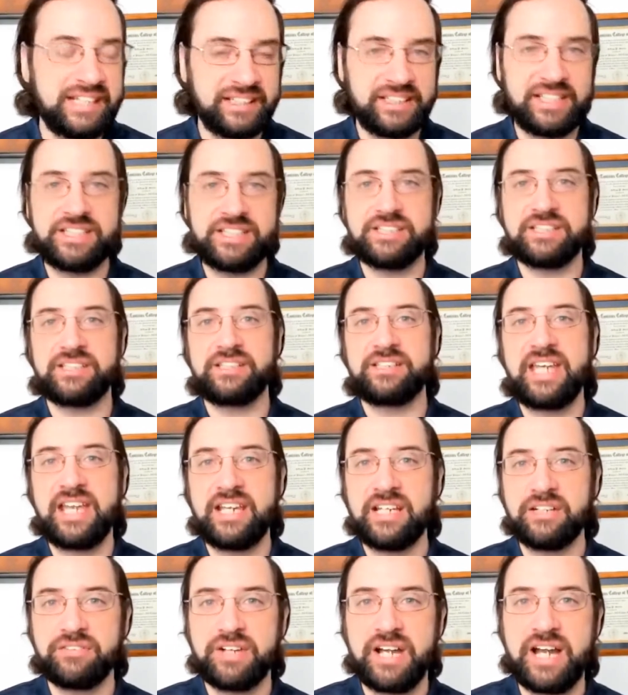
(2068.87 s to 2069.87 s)
then it leads
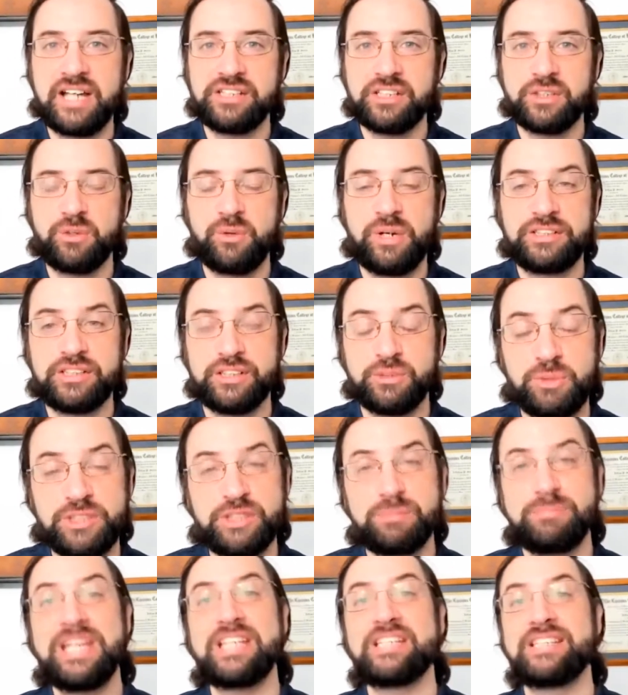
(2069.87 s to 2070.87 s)
to negative
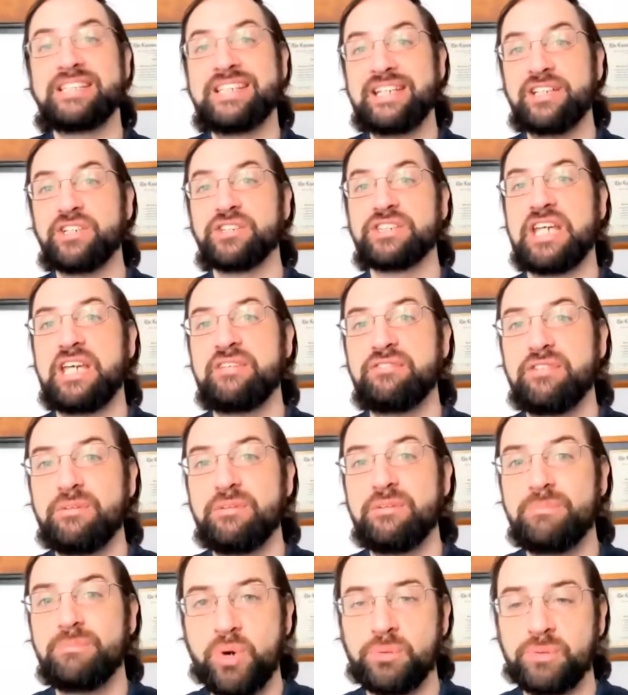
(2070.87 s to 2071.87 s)
consequences, which makes dealers
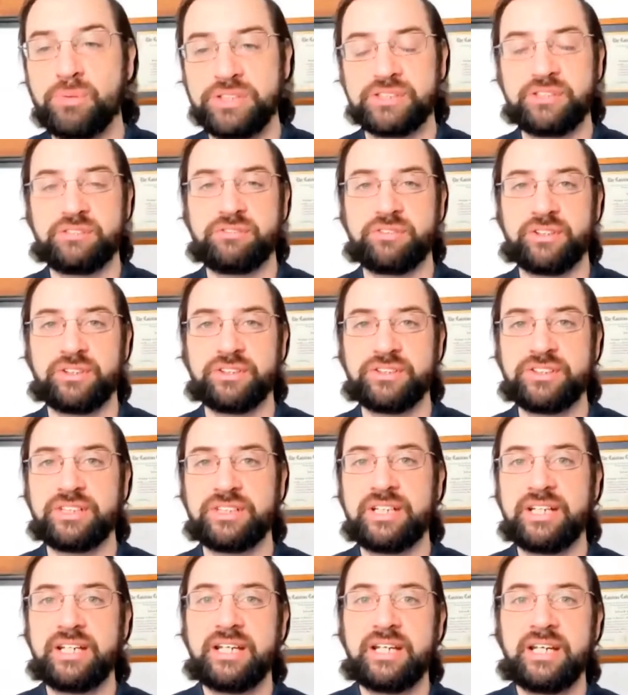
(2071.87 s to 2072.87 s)
even more risk
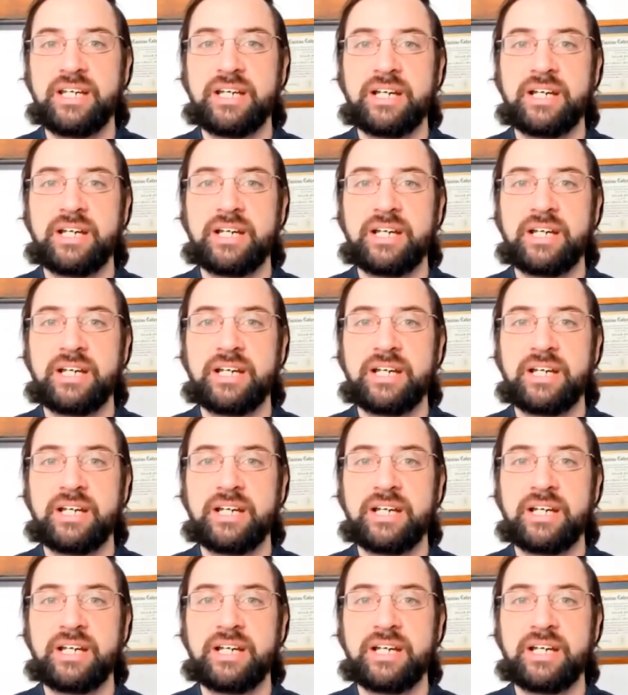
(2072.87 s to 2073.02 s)
averse.